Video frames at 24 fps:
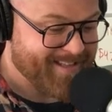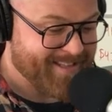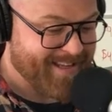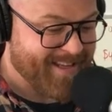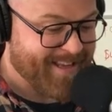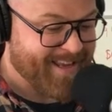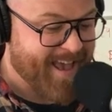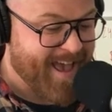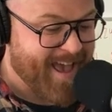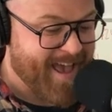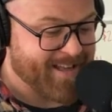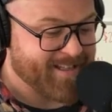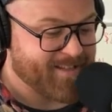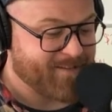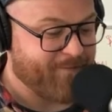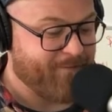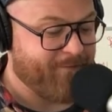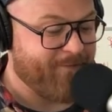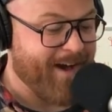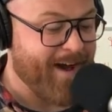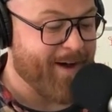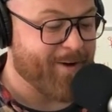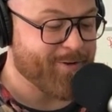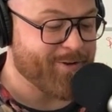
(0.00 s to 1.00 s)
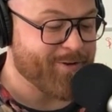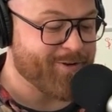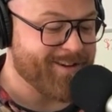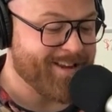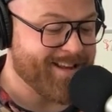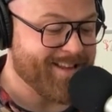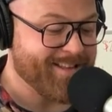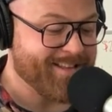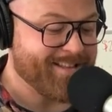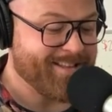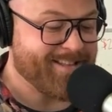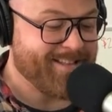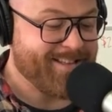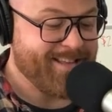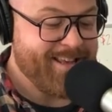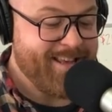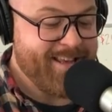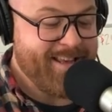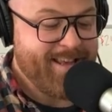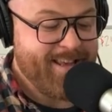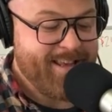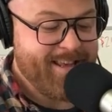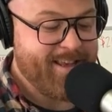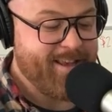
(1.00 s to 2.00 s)
guest, founder and
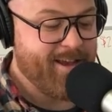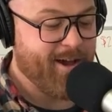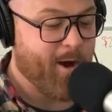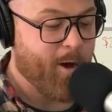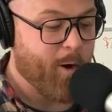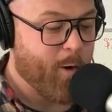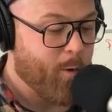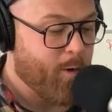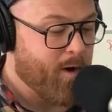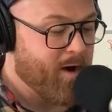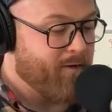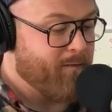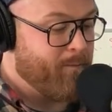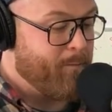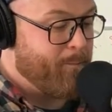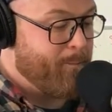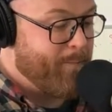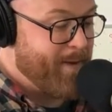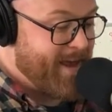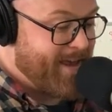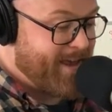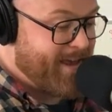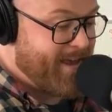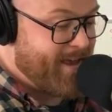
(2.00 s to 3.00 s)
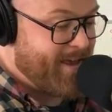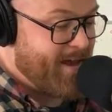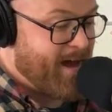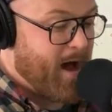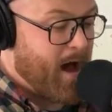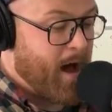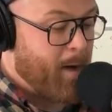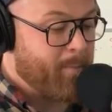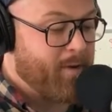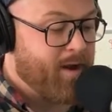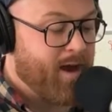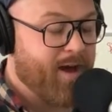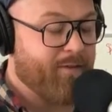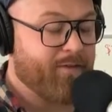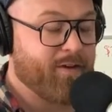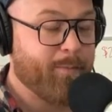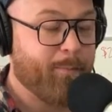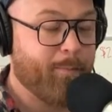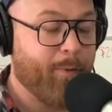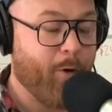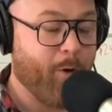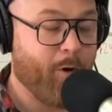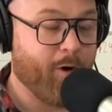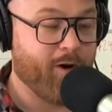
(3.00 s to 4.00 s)
C E O of Bikky, Abhinav
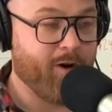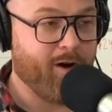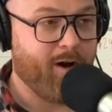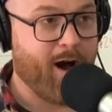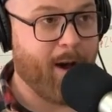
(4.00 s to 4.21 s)
Kapur.